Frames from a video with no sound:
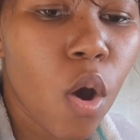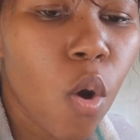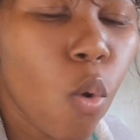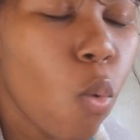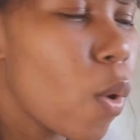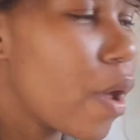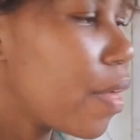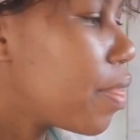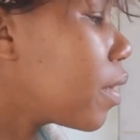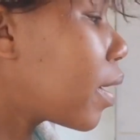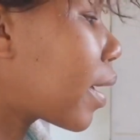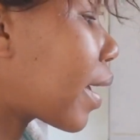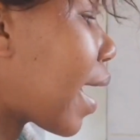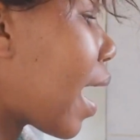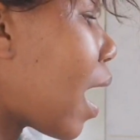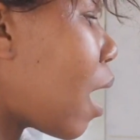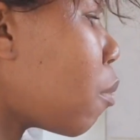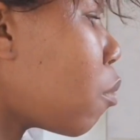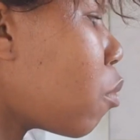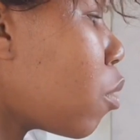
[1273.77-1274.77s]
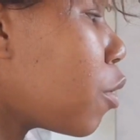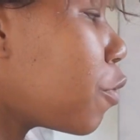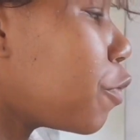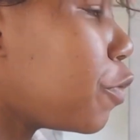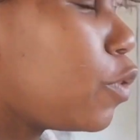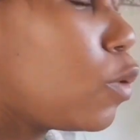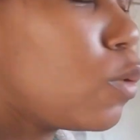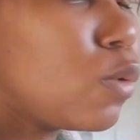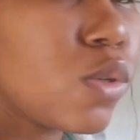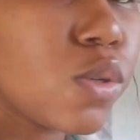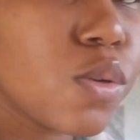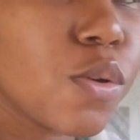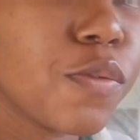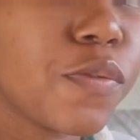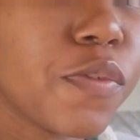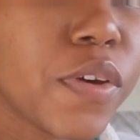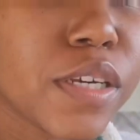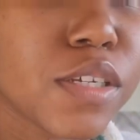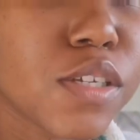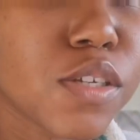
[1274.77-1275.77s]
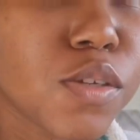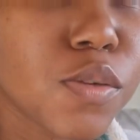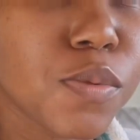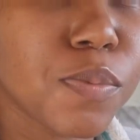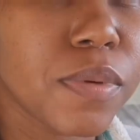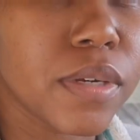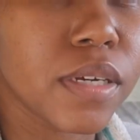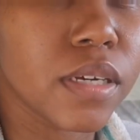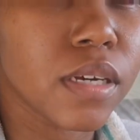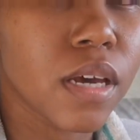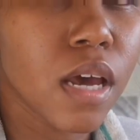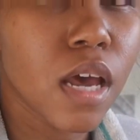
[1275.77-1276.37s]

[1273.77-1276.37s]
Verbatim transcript: where the camera views your face to be.